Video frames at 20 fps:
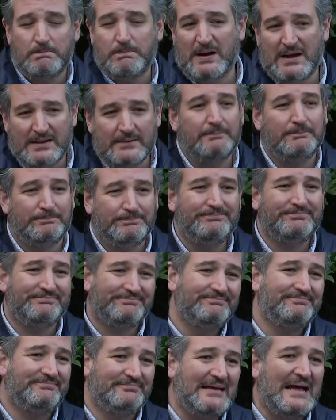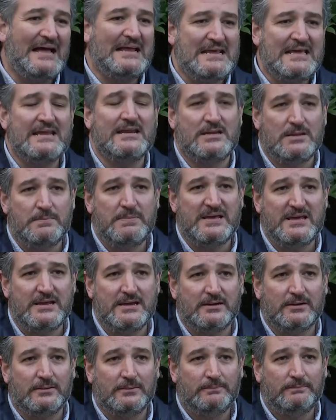But I needed to be
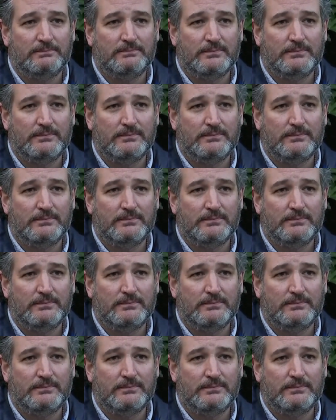here,